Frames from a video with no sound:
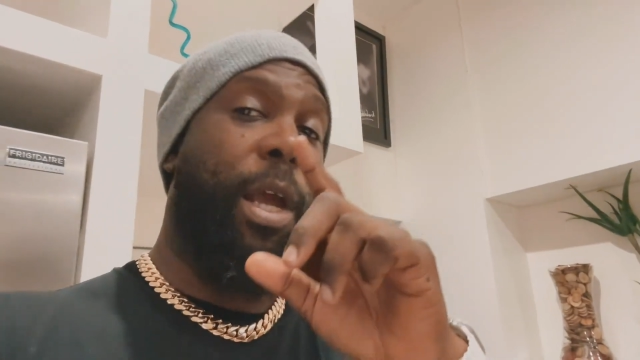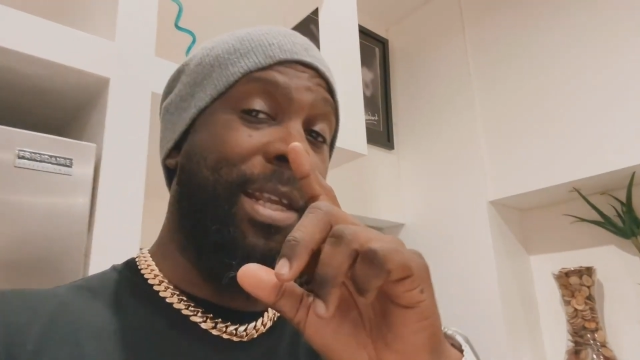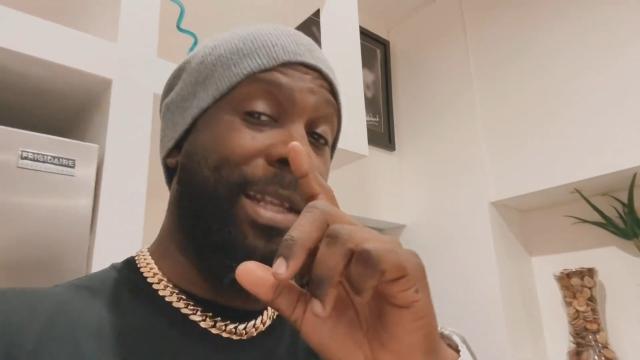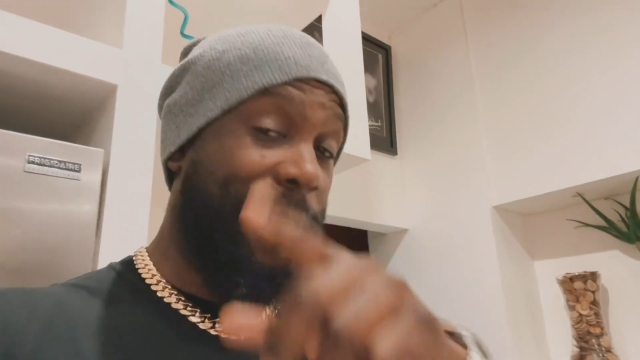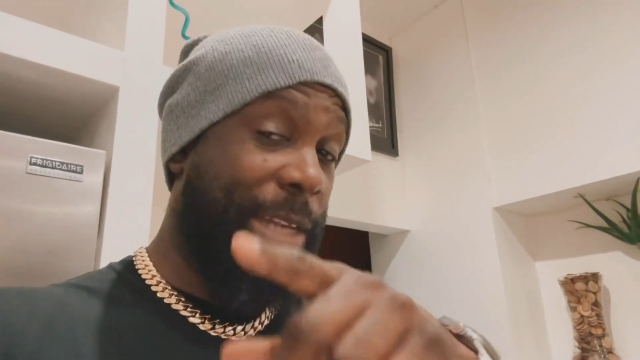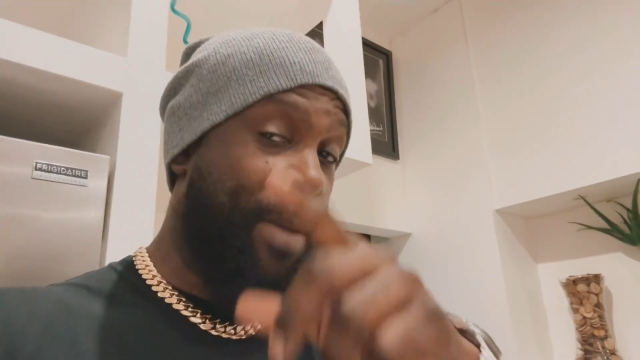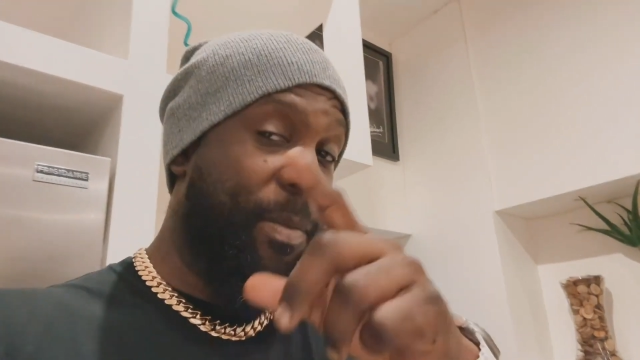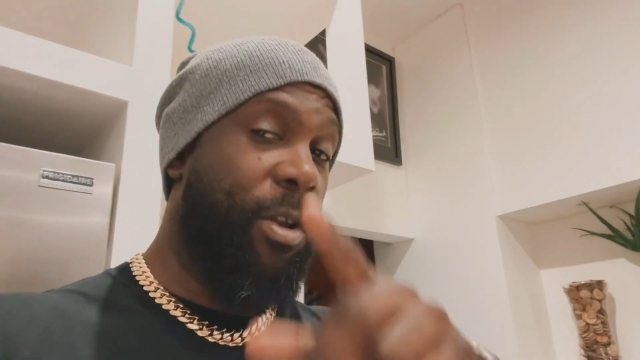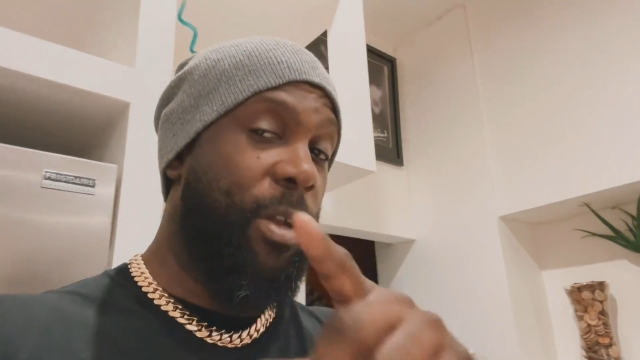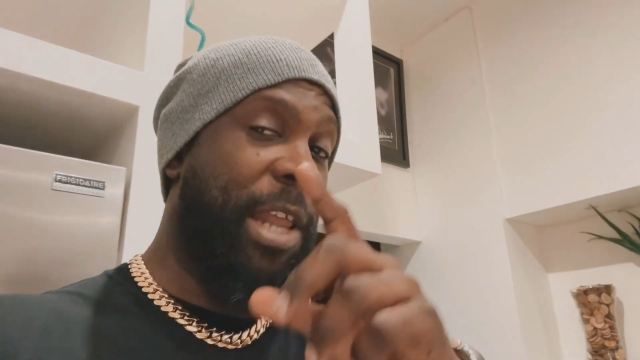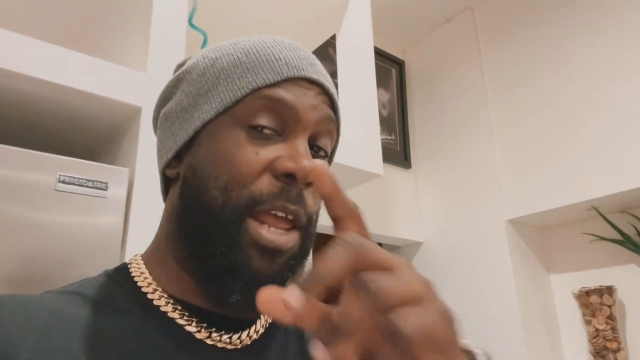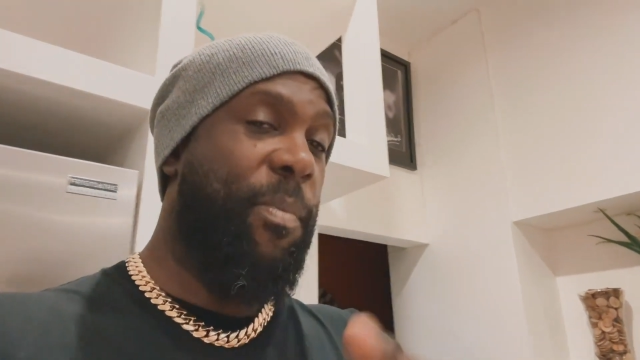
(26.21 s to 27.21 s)
it's time you
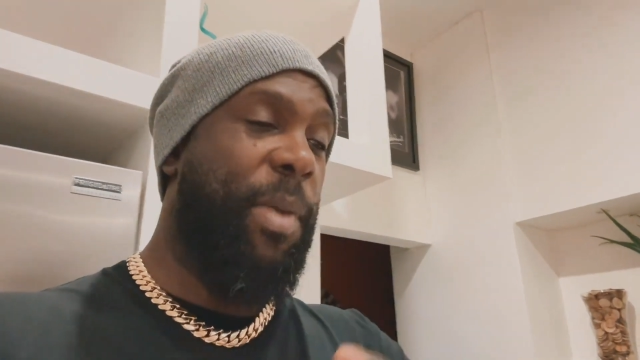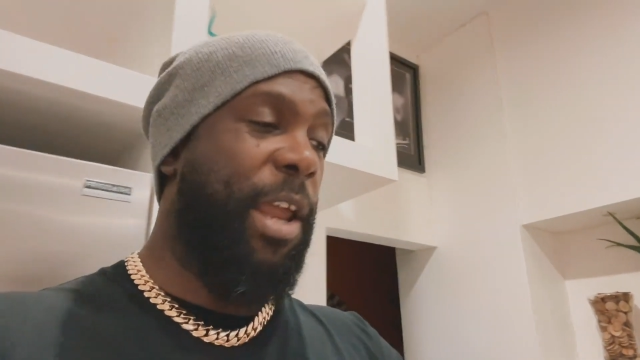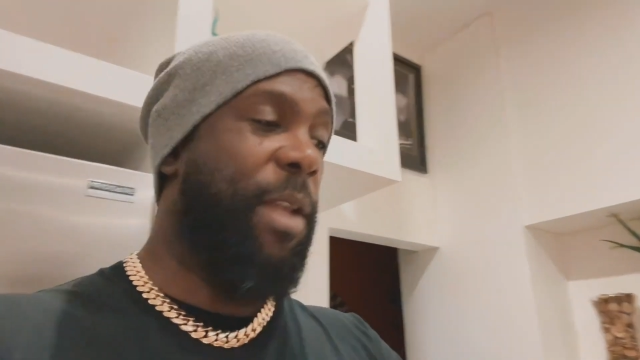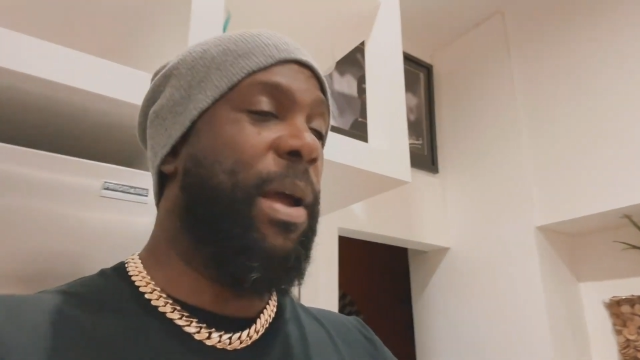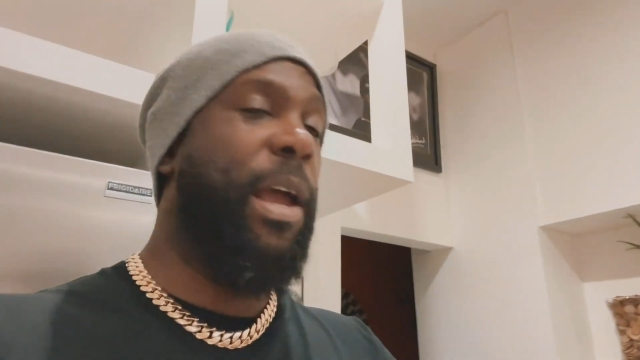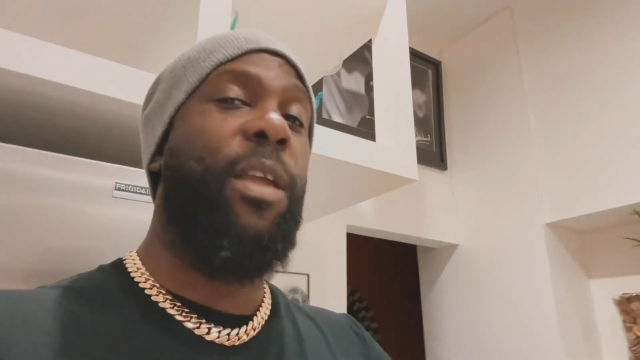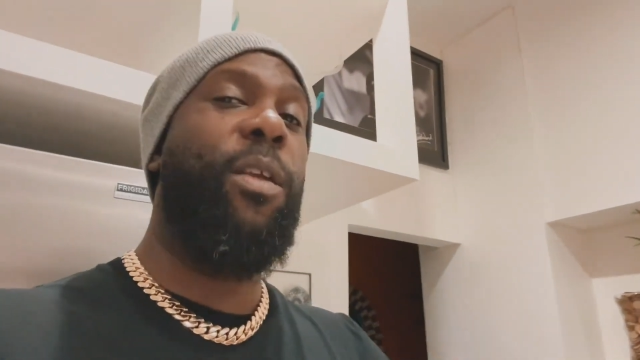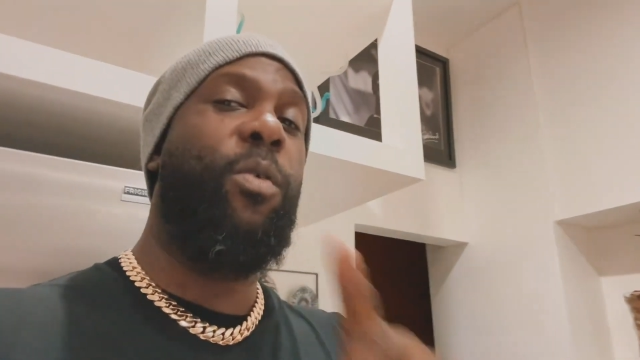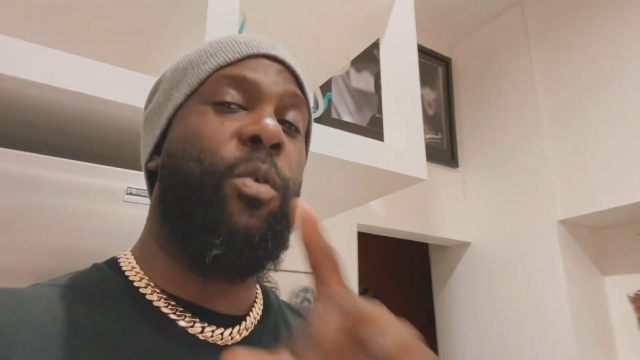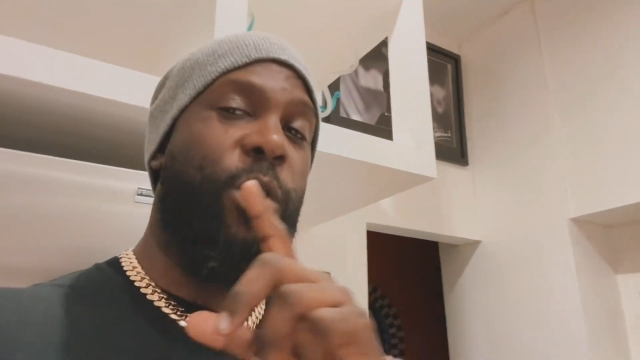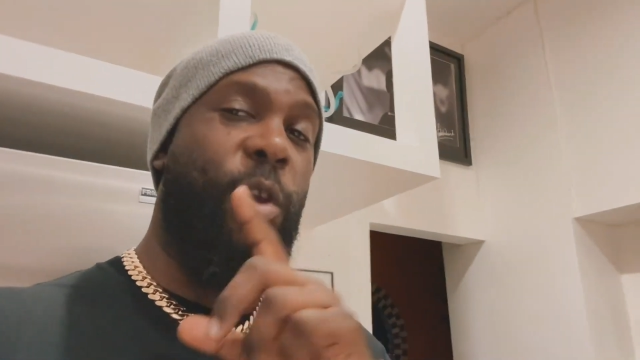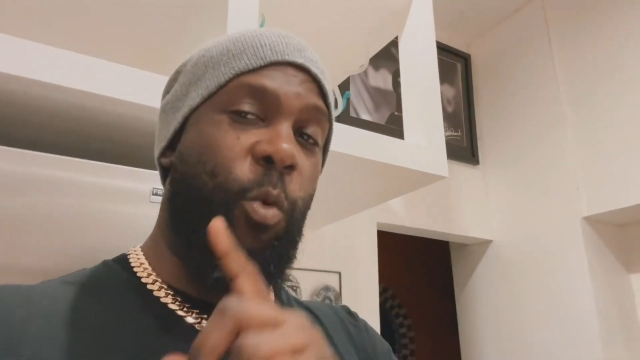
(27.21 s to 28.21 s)
learn that bye-bye
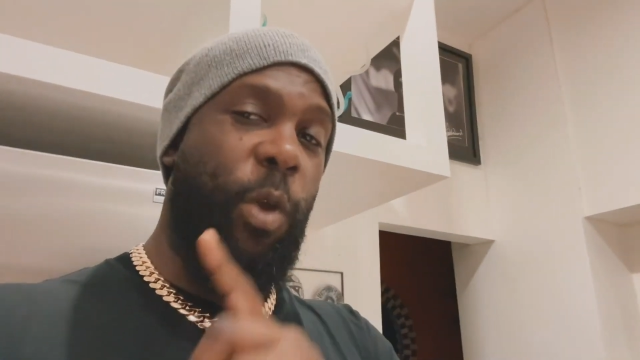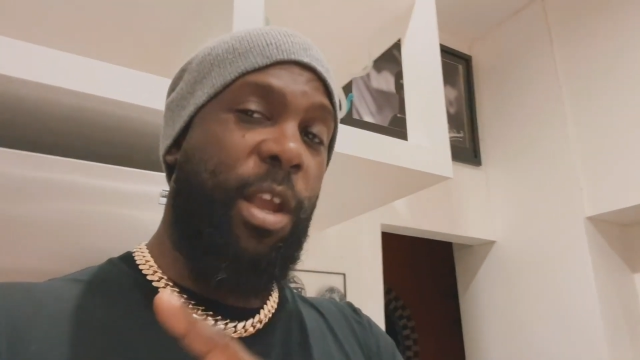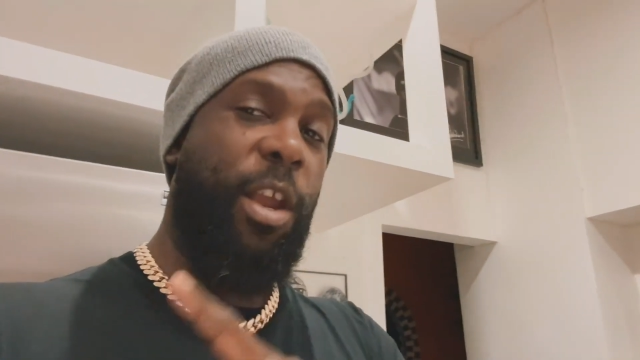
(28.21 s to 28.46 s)
the way